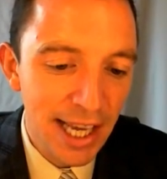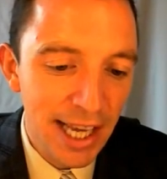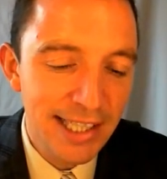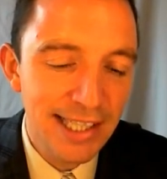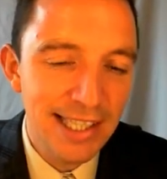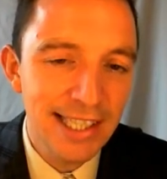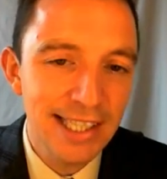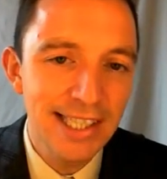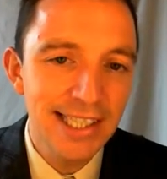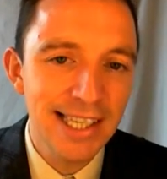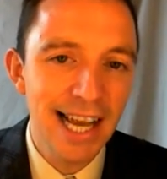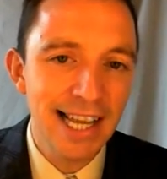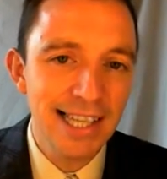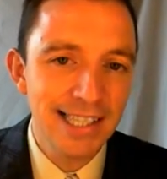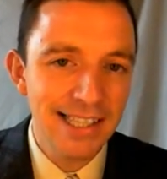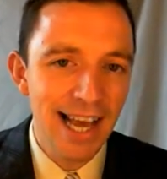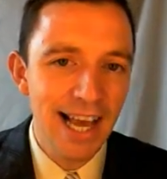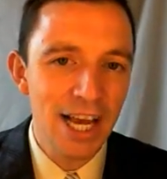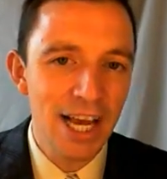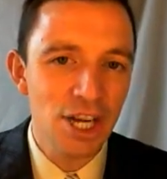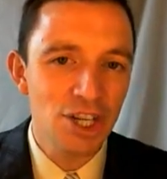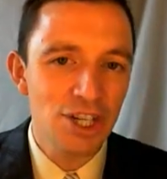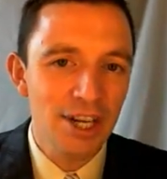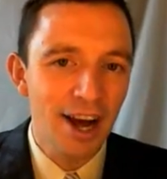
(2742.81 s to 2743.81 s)
is the
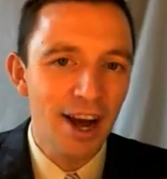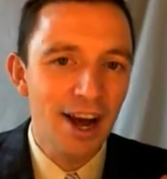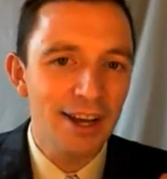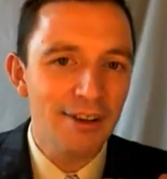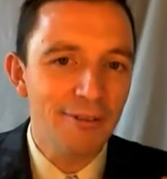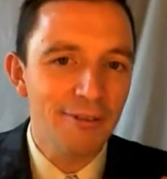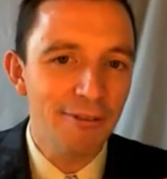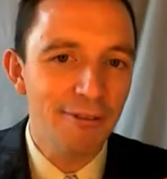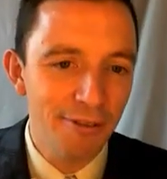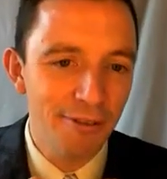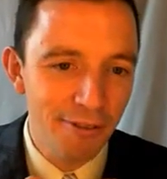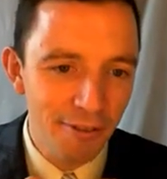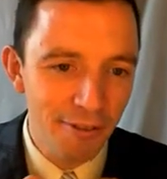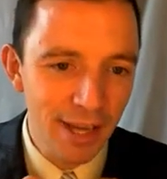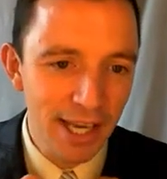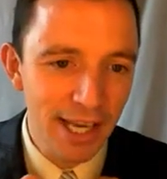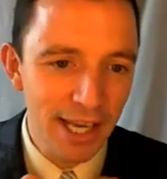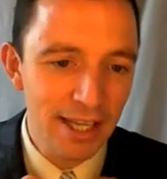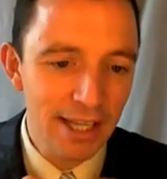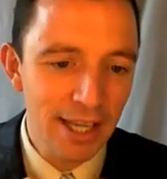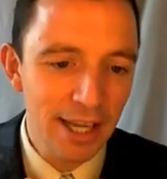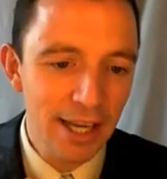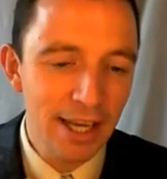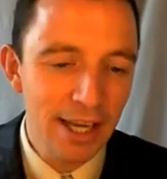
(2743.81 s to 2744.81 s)
sensation I
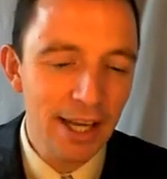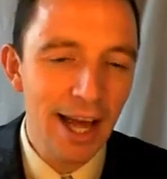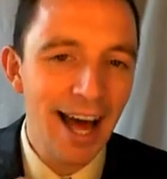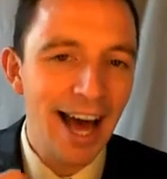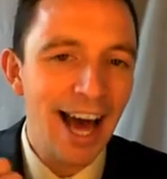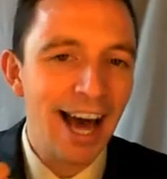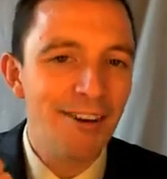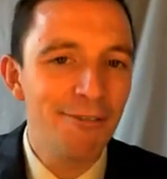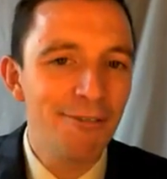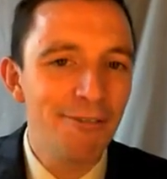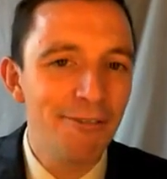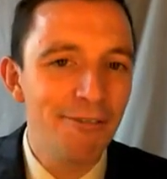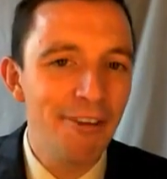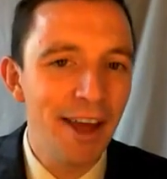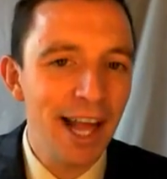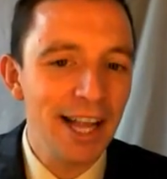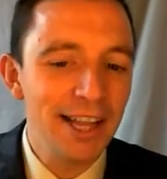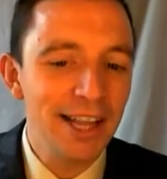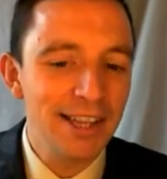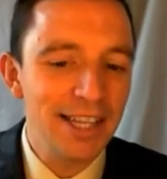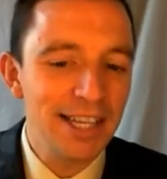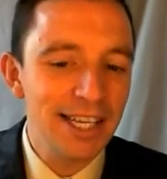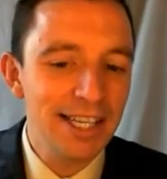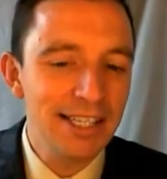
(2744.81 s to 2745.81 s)
feel, and
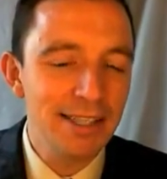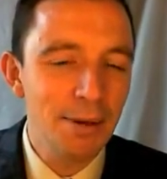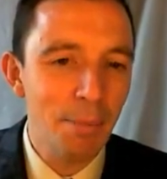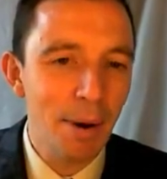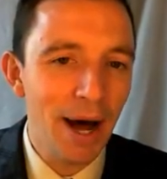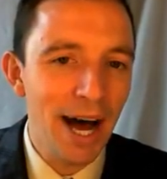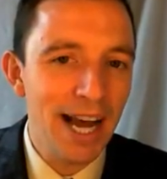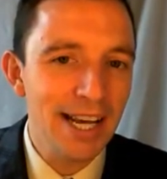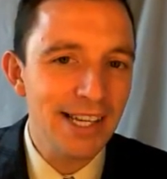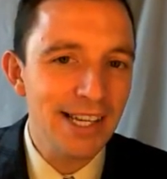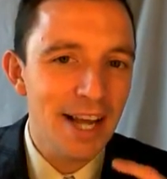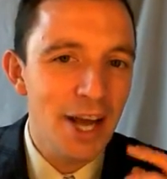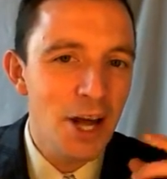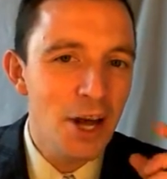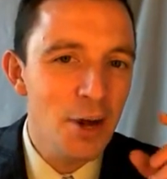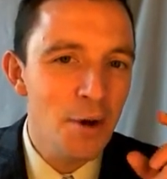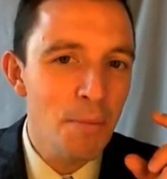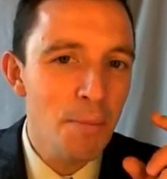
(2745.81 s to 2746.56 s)
felt is the past.